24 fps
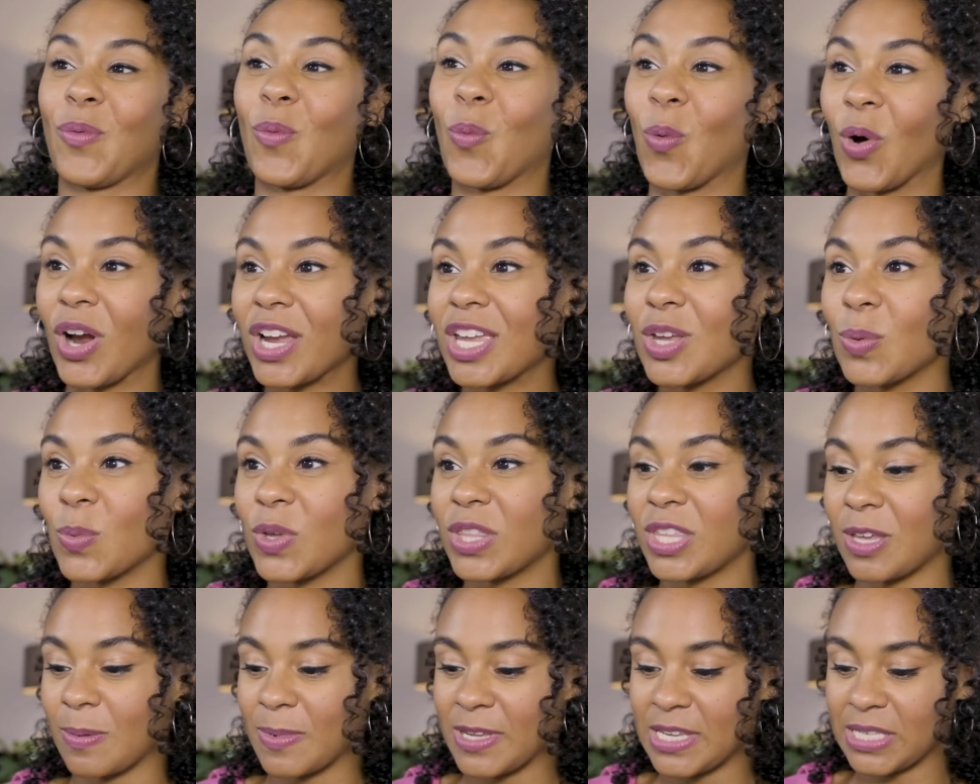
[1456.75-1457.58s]
working
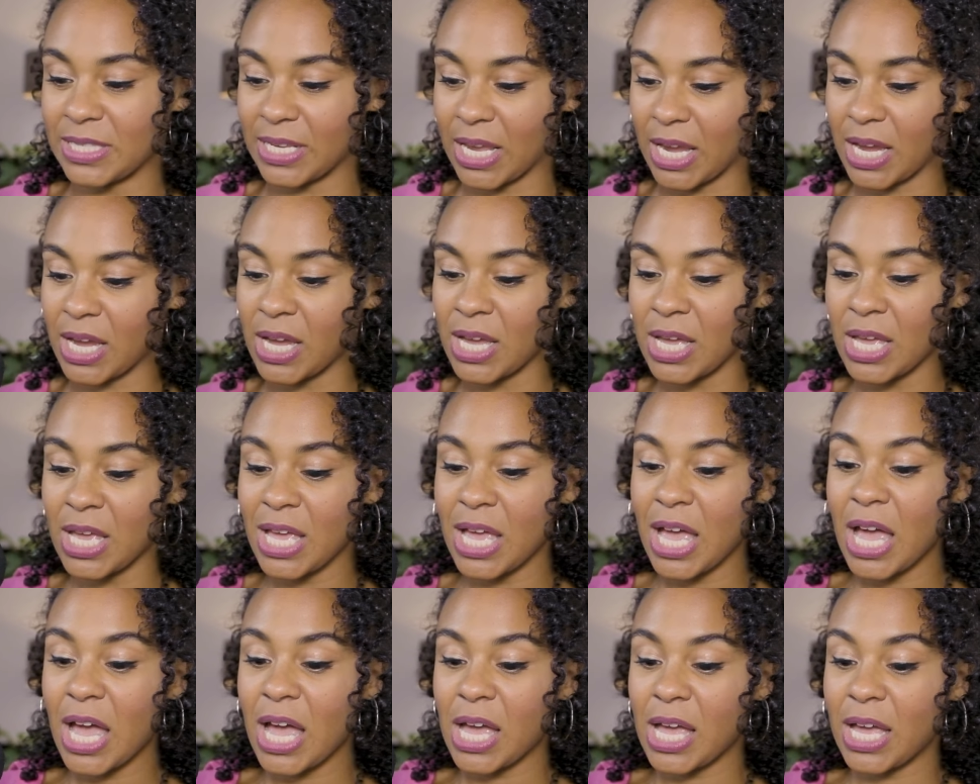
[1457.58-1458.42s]
with him, he's like
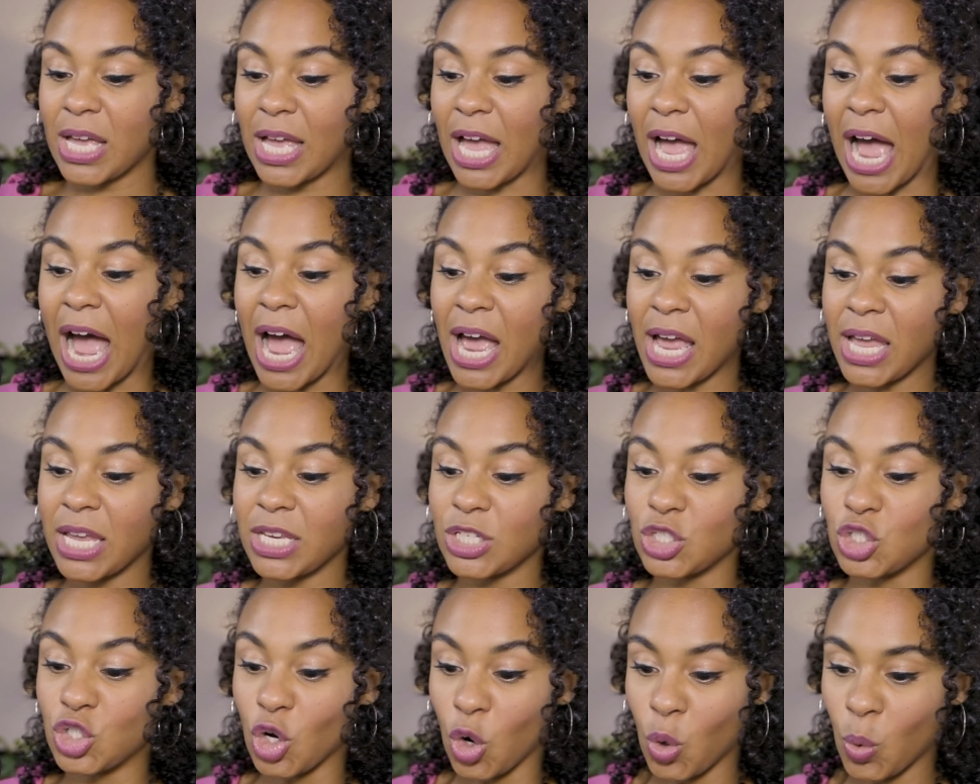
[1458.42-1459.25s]

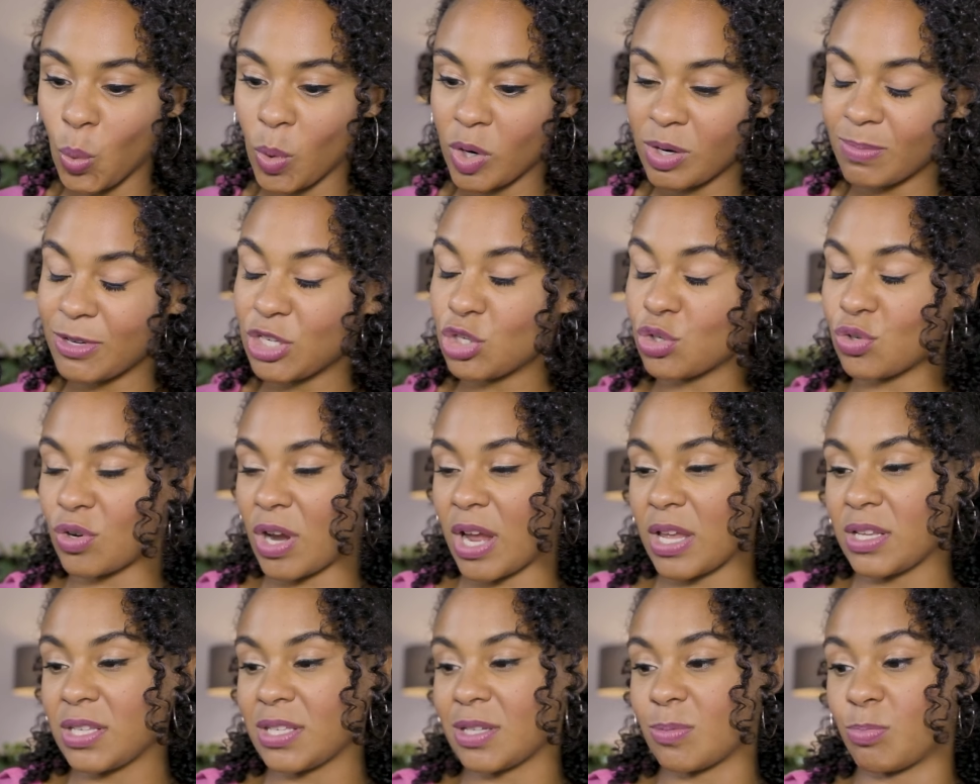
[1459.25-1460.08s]
I don't want to be
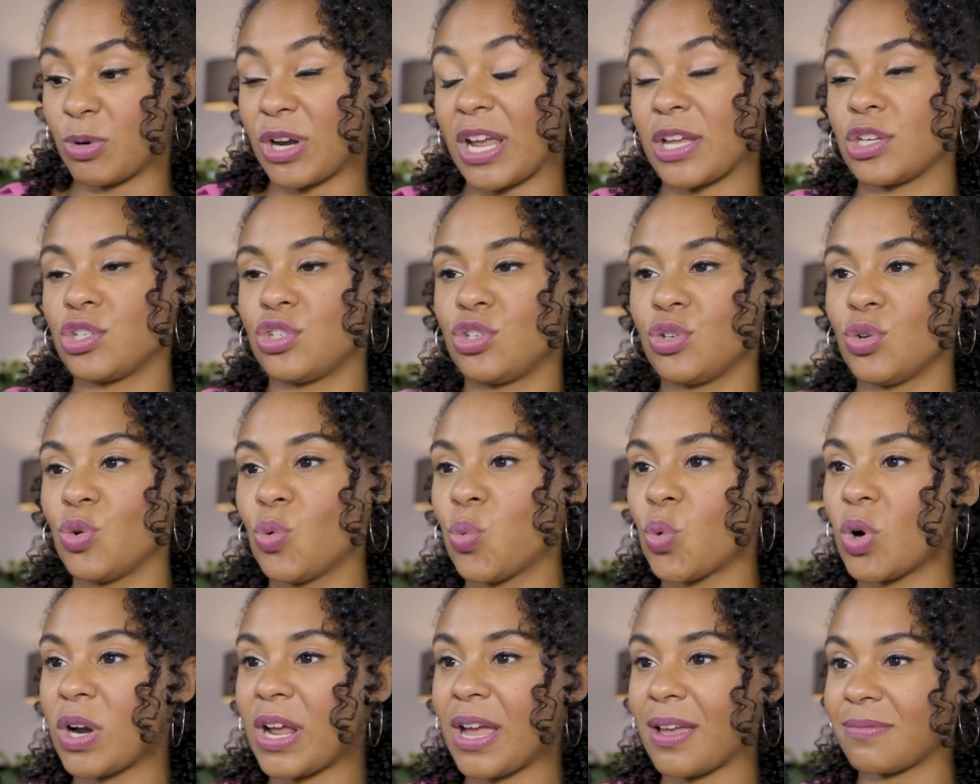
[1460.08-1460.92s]
stressed, but I do
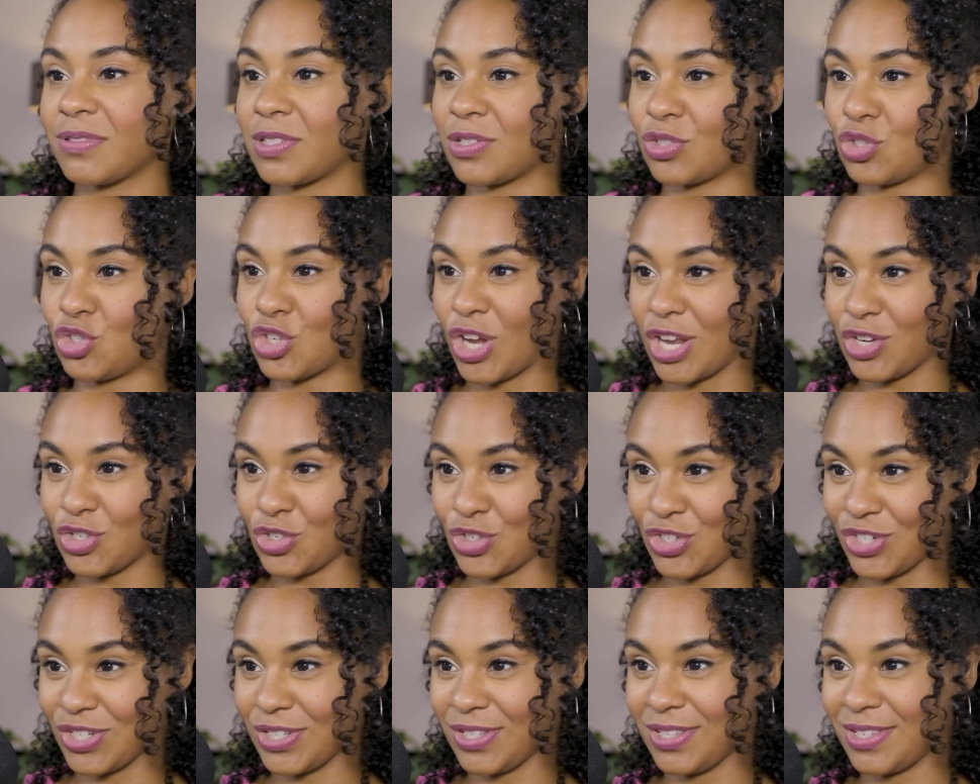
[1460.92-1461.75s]
want to have
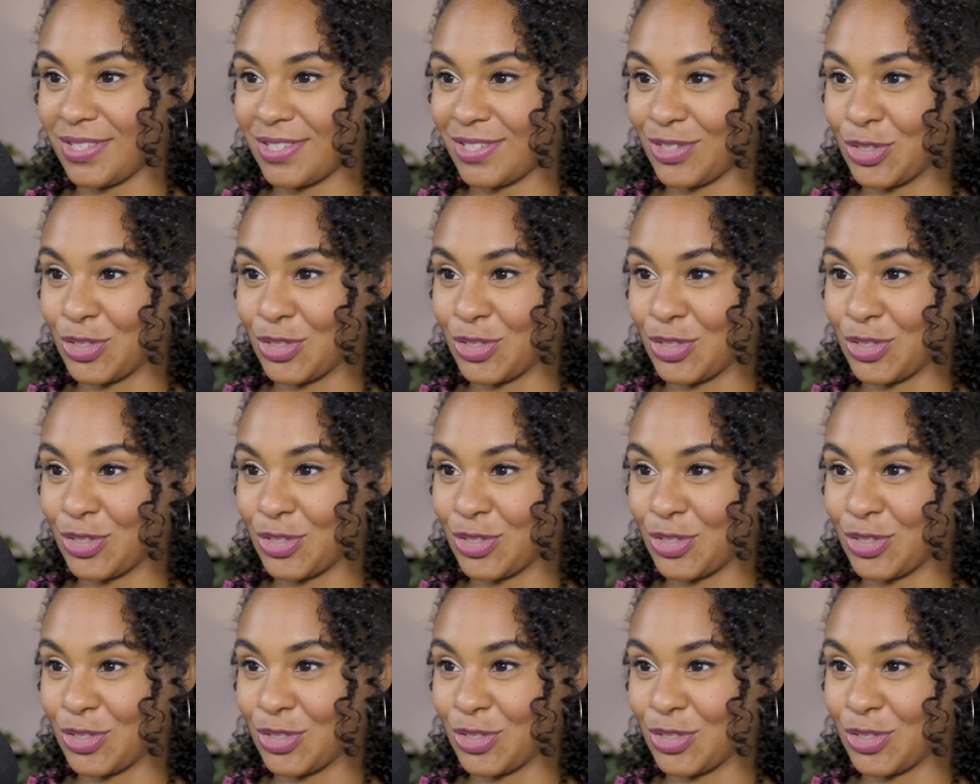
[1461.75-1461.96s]
suggestions.